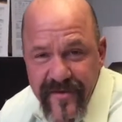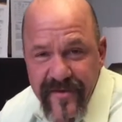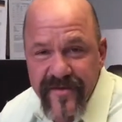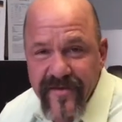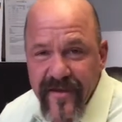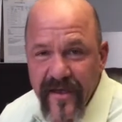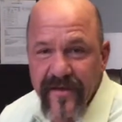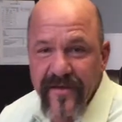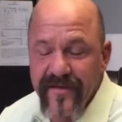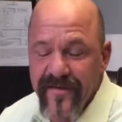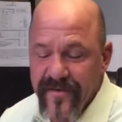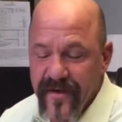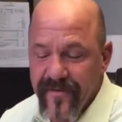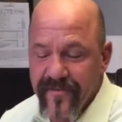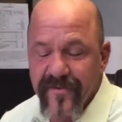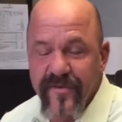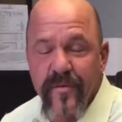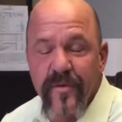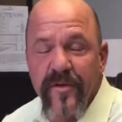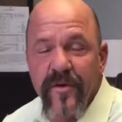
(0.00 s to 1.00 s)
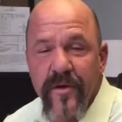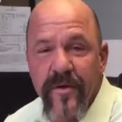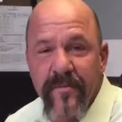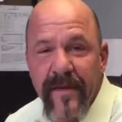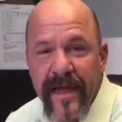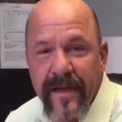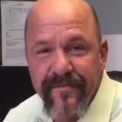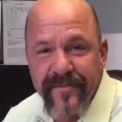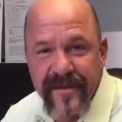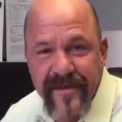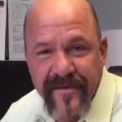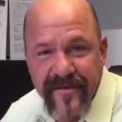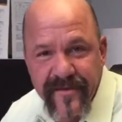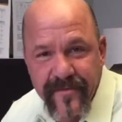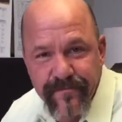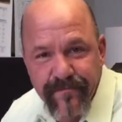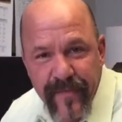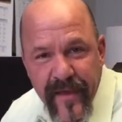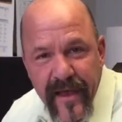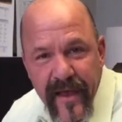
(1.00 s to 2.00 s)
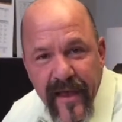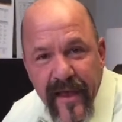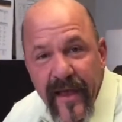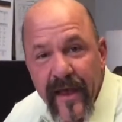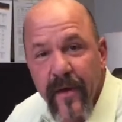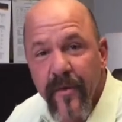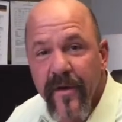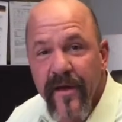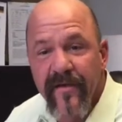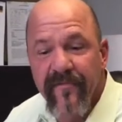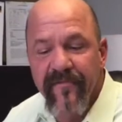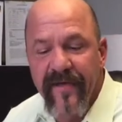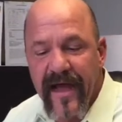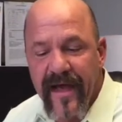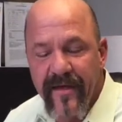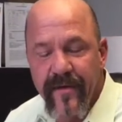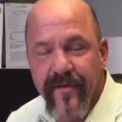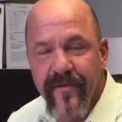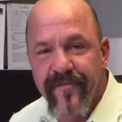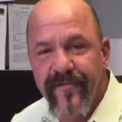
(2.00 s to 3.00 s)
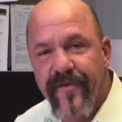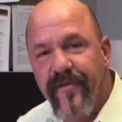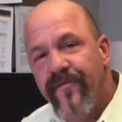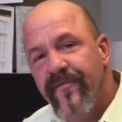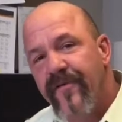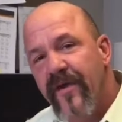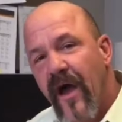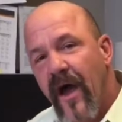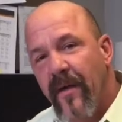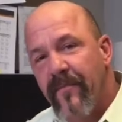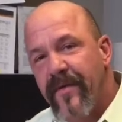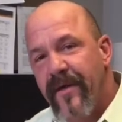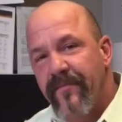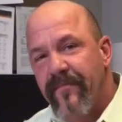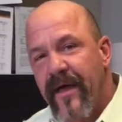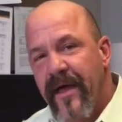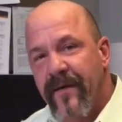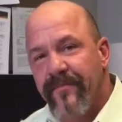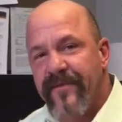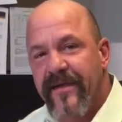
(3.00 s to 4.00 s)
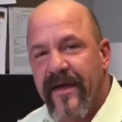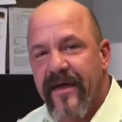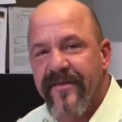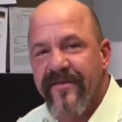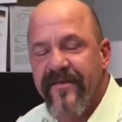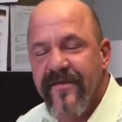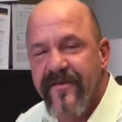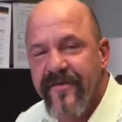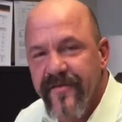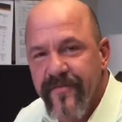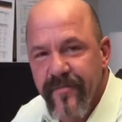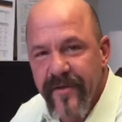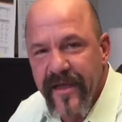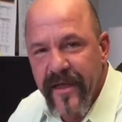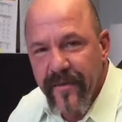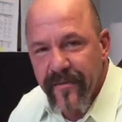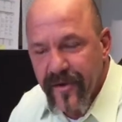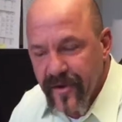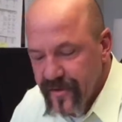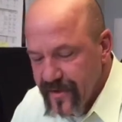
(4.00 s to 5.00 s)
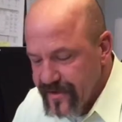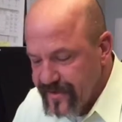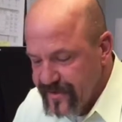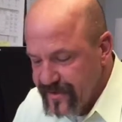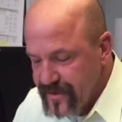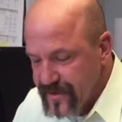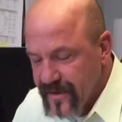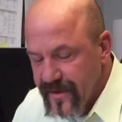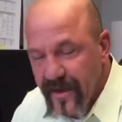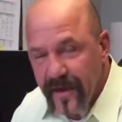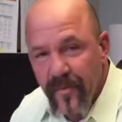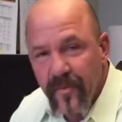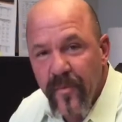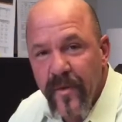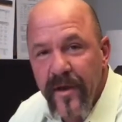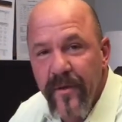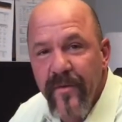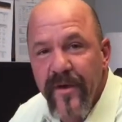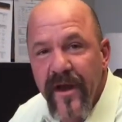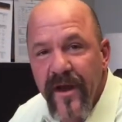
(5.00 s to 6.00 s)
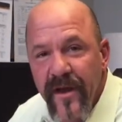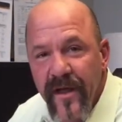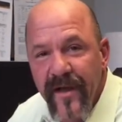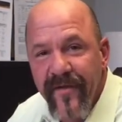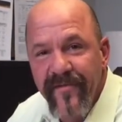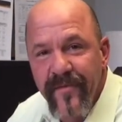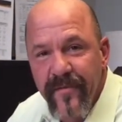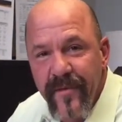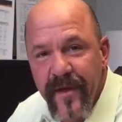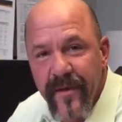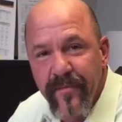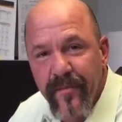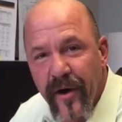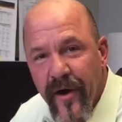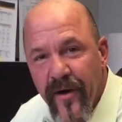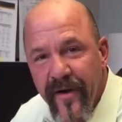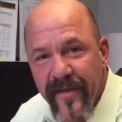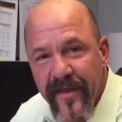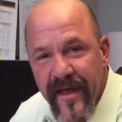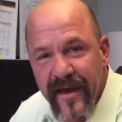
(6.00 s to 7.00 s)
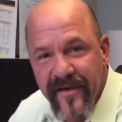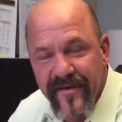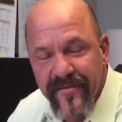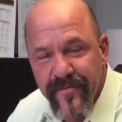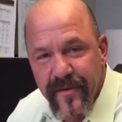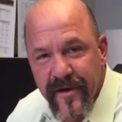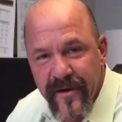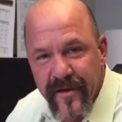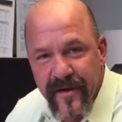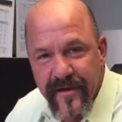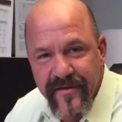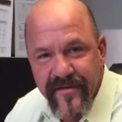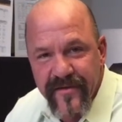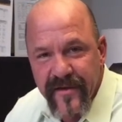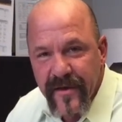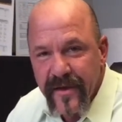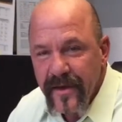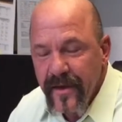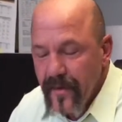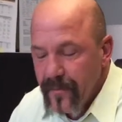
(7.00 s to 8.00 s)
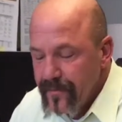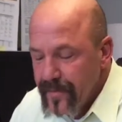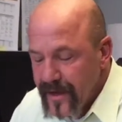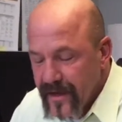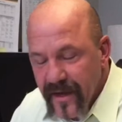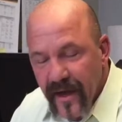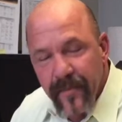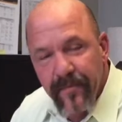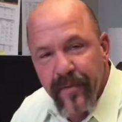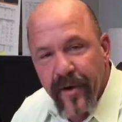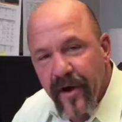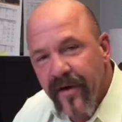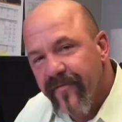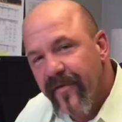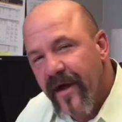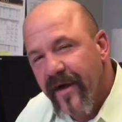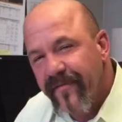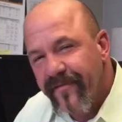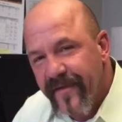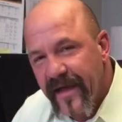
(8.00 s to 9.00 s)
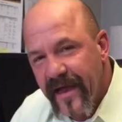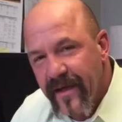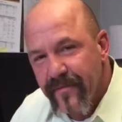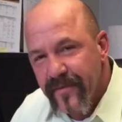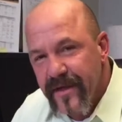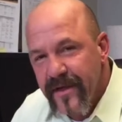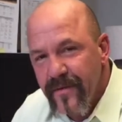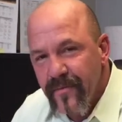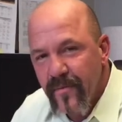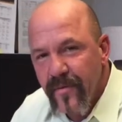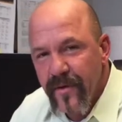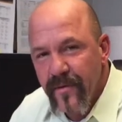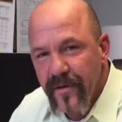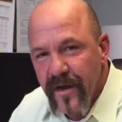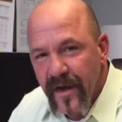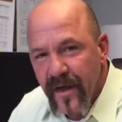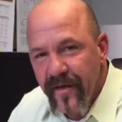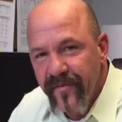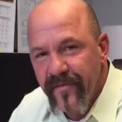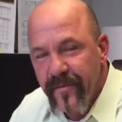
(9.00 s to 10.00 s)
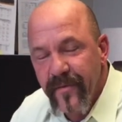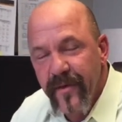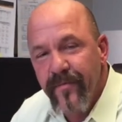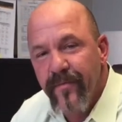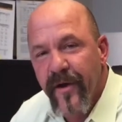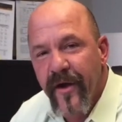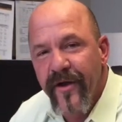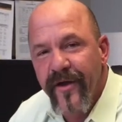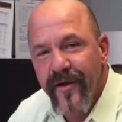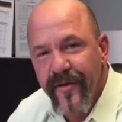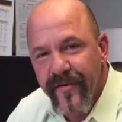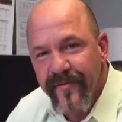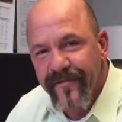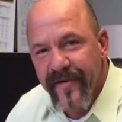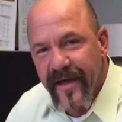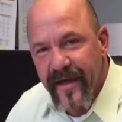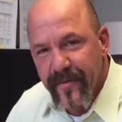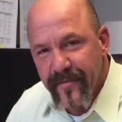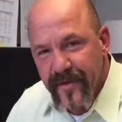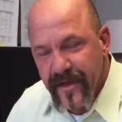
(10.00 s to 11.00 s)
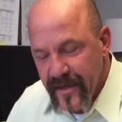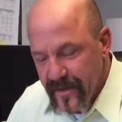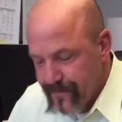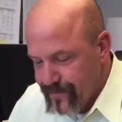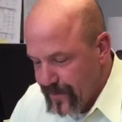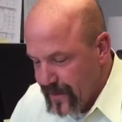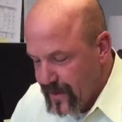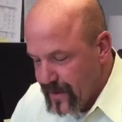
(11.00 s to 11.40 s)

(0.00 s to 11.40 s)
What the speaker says: This Sunday service, we're doing a baptism, and I want to invite you, if you've not been baptized since you became a Christian, that we would love to be a part of that experience. Become part of our family. We would love to be part of your family.